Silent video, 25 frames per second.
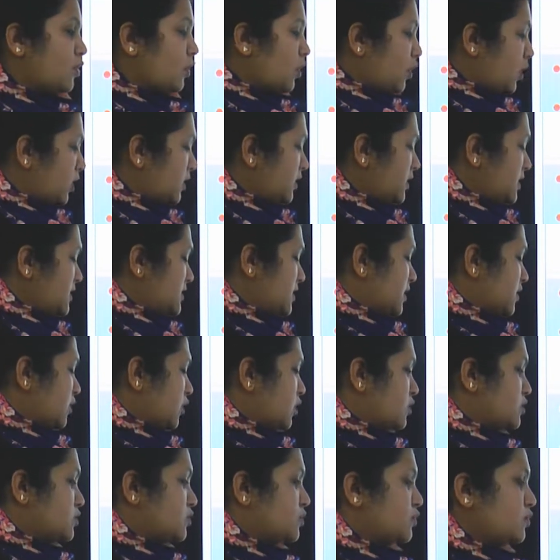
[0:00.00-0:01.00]
or these are
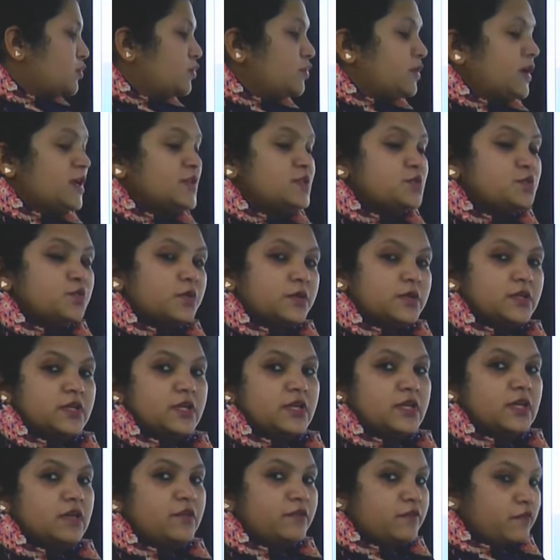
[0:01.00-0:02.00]
also known as
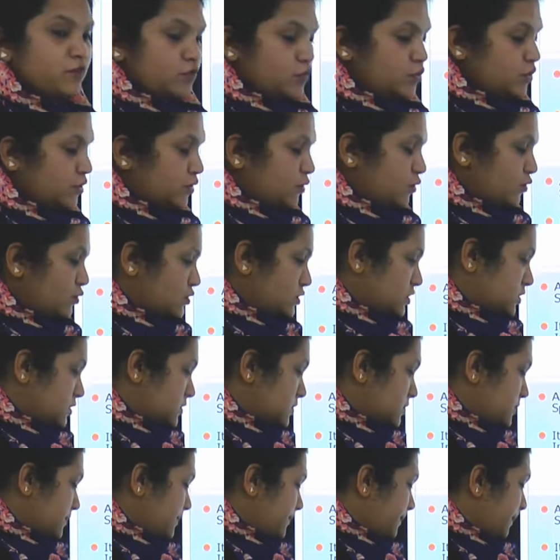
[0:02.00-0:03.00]
vertical
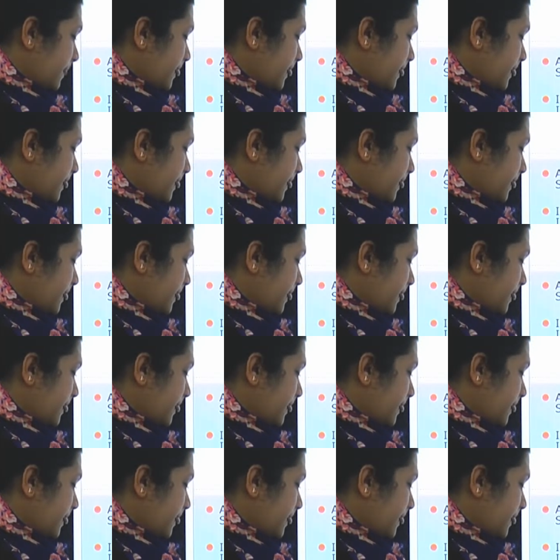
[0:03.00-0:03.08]
foreclosures.